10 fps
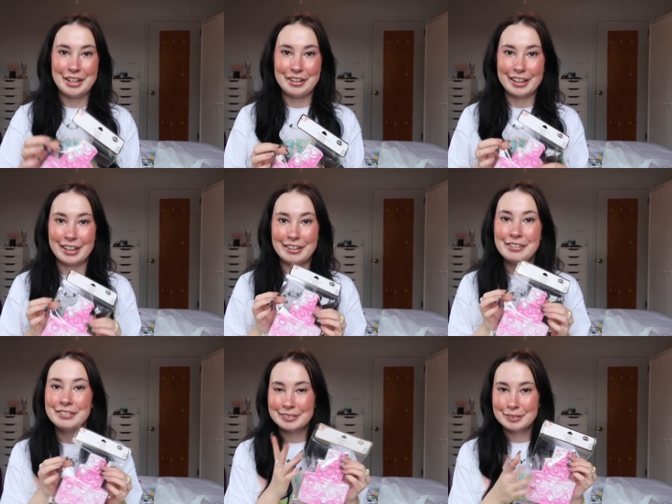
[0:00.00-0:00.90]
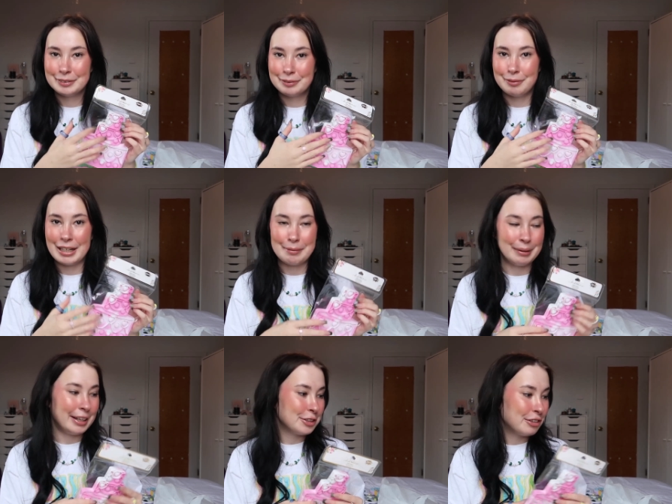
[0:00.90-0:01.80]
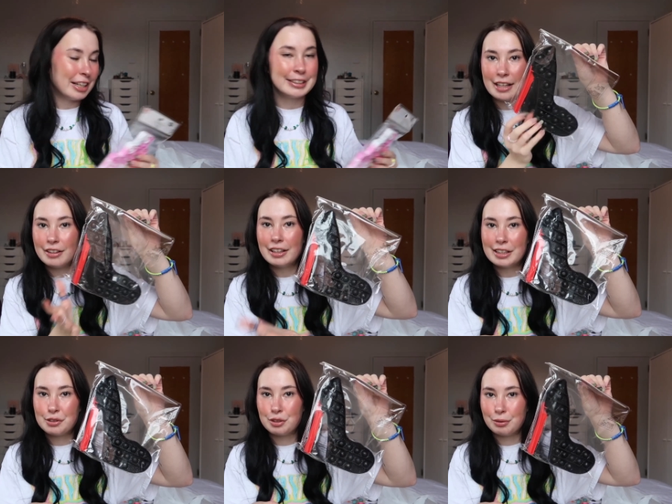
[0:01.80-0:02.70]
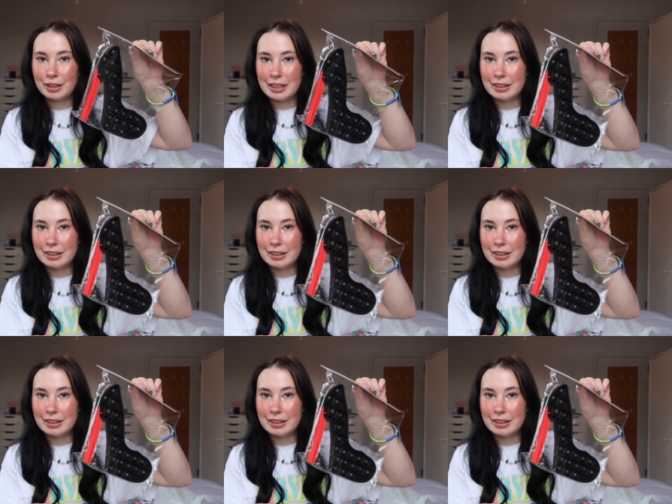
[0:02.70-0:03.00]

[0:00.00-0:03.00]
here you go, wedding plan stress. I thought this was really